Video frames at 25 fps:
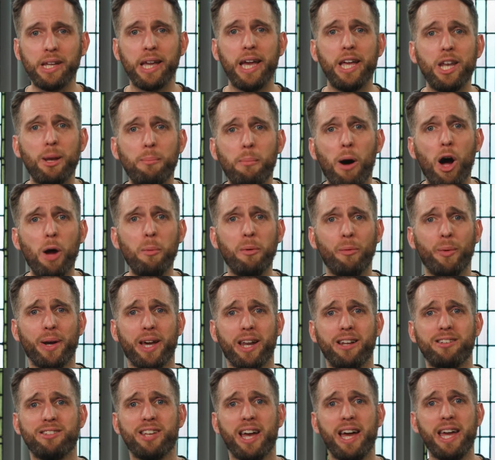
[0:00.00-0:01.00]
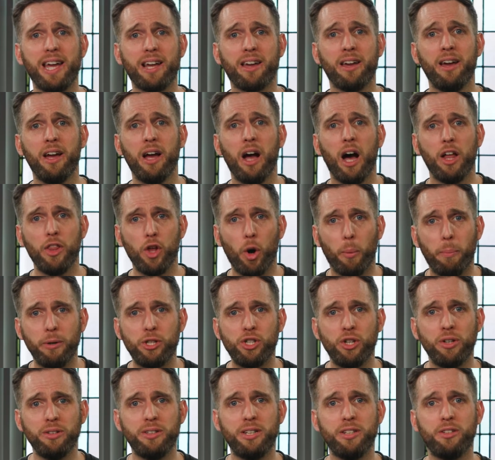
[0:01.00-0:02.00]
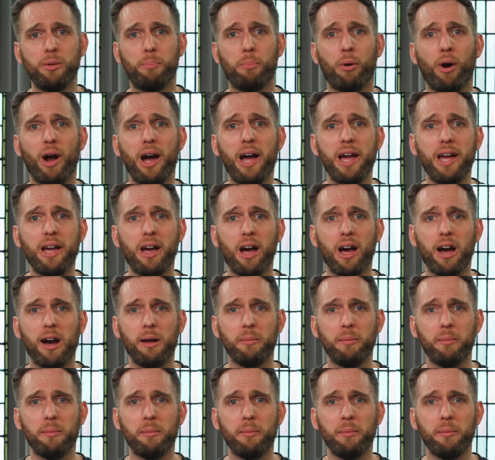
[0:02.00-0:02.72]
In a moment, we're going to take the opportunity to pray.